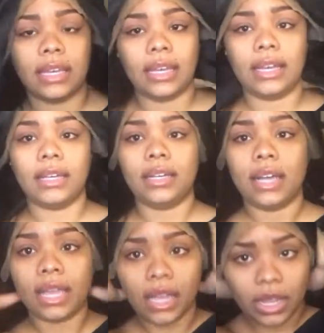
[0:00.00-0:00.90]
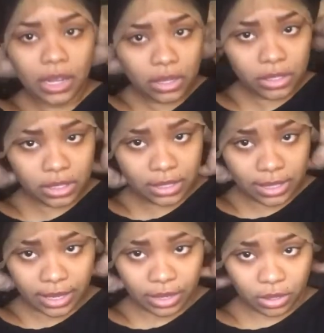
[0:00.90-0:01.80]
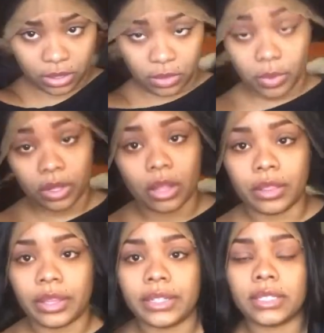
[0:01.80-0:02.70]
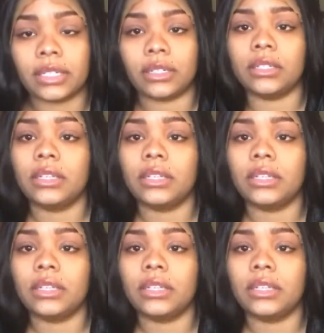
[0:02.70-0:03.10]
I got it on sale, well, on their sale.